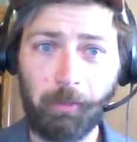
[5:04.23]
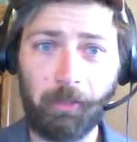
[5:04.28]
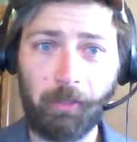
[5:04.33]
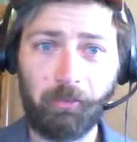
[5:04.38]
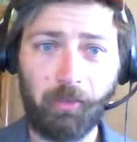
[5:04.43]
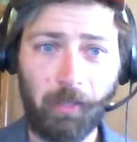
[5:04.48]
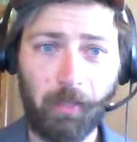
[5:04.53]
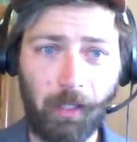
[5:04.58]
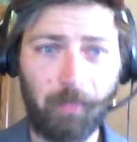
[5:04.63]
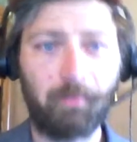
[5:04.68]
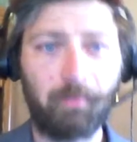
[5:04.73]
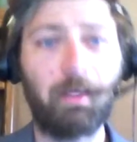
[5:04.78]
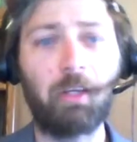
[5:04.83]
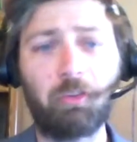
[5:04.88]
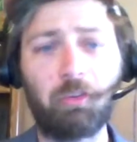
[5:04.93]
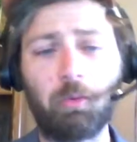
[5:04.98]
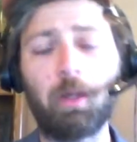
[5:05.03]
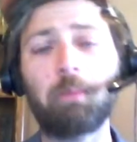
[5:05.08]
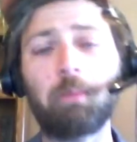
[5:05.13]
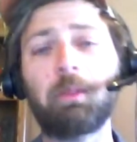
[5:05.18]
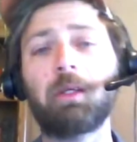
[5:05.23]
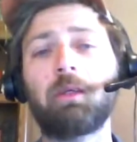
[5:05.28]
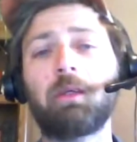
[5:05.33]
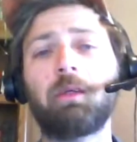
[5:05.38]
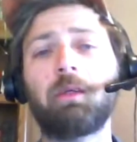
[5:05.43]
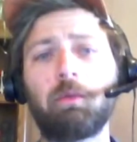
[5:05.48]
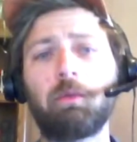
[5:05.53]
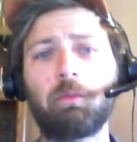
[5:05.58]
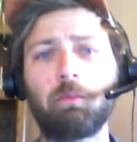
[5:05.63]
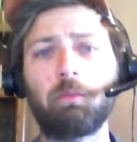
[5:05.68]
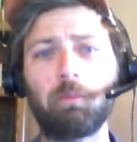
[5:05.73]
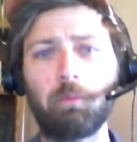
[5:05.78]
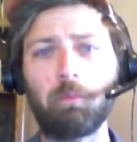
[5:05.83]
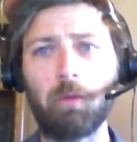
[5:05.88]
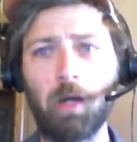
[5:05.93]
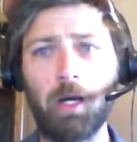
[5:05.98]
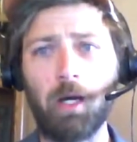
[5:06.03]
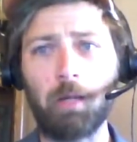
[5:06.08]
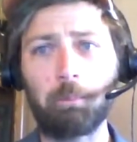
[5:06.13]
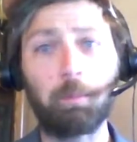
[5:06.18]
about today. That's why we
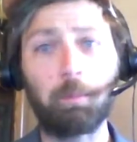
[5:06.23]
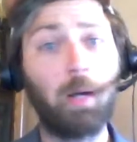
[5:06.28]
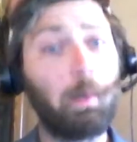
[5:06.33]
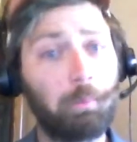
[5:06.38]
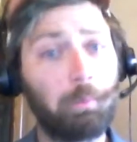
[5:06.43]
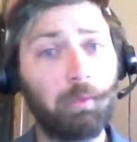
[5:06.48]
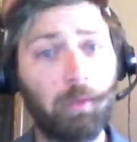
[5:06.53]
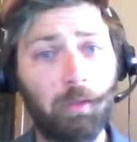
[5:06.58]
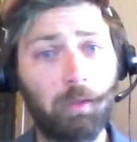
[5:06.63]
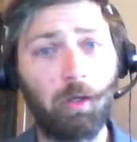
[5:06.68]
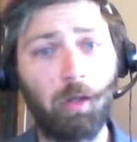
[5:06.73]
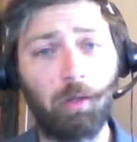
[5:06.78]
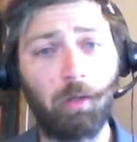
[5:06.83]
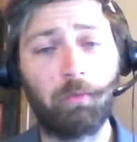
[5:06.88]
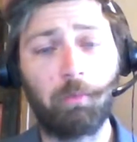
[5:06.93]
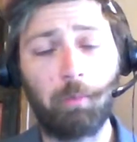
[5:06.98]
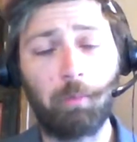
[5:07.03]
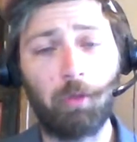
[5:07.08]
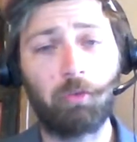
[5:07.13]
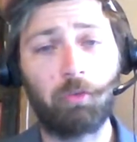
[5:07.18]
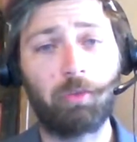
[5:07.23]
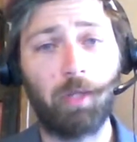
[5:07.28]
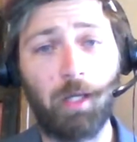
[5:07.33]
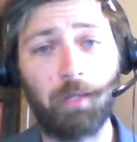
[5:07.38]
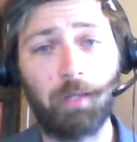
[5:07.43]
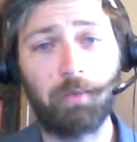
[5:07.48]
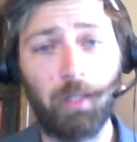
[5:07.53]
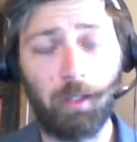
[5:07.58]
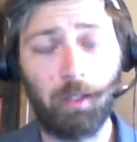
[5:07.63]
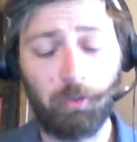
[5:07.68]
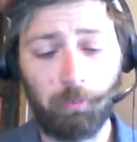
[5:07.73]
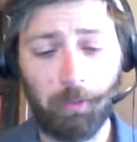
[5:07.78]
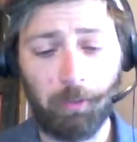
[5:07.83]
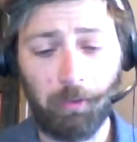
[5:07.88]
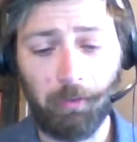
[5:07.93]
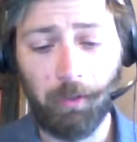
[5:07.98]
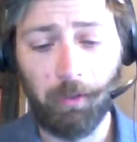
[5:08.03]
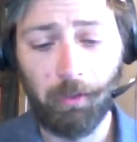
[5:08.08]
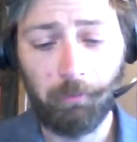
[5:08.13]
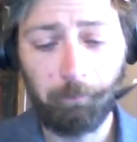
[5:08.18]
properly call it the post-contact
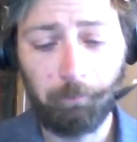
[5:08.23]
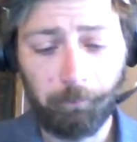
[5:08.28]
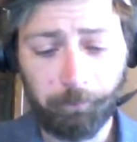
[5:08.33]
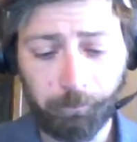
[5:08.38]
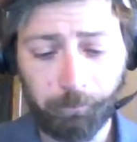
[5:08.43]
period.